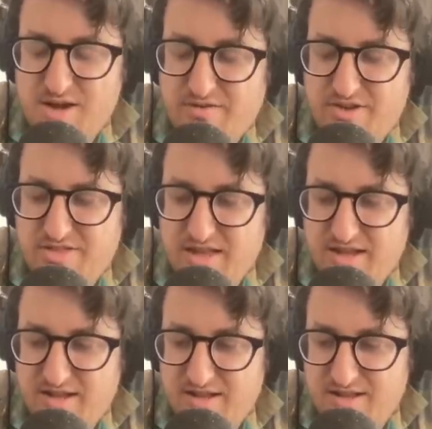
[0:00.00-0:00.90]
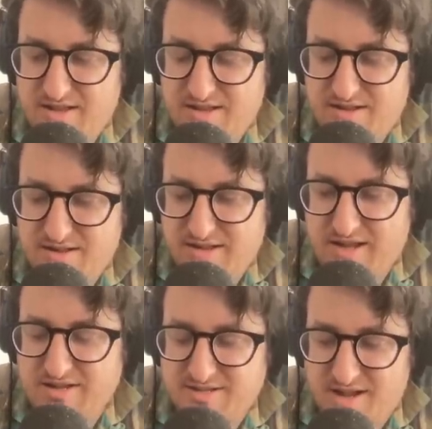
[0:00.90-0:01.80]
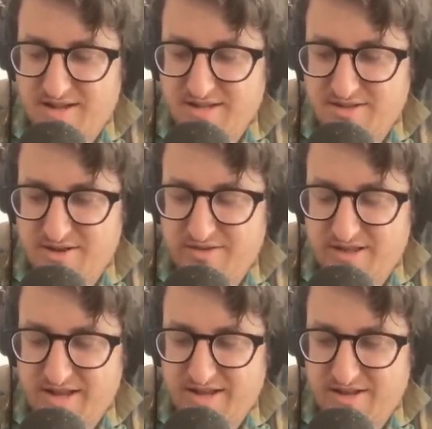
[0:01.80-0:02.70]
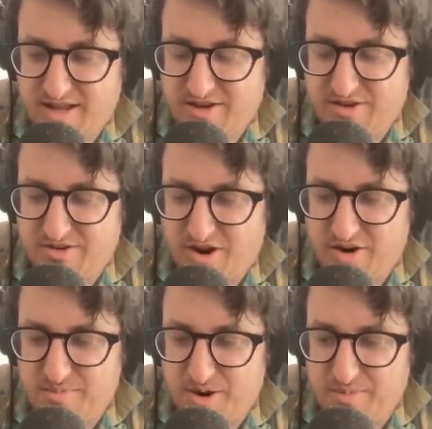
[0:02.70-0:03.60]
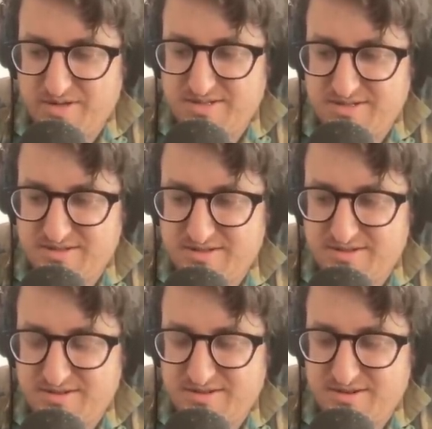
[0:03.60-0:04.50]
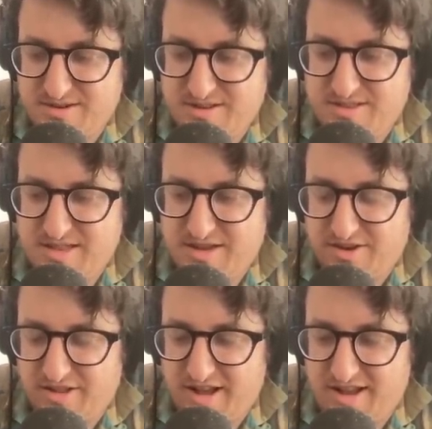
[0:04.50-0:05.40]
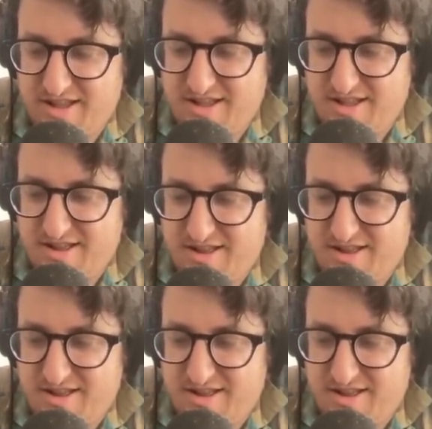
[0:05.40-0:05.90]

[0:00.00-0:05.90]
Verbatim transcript: You ever think, like Hassan, like do you ever like in like your dark moments, think you're like,